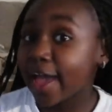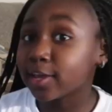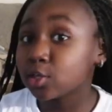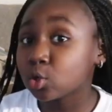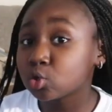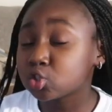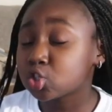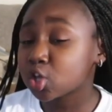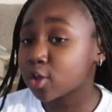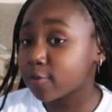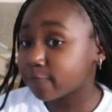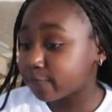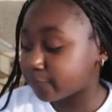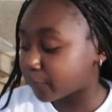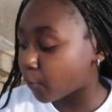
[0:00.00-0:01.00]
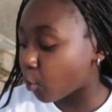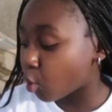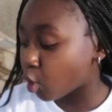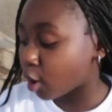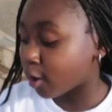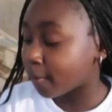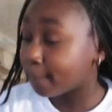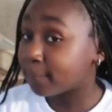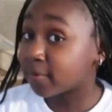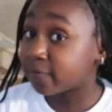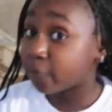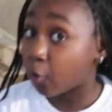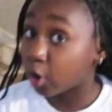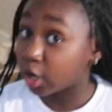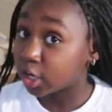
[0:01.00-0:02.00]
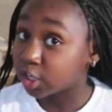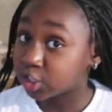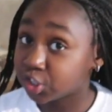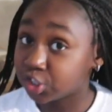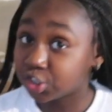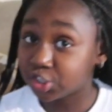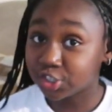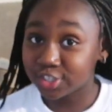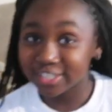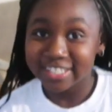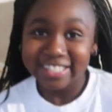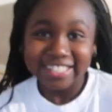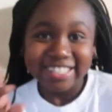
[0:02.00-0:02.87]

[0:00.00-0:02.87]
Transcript: I use it for before lunch.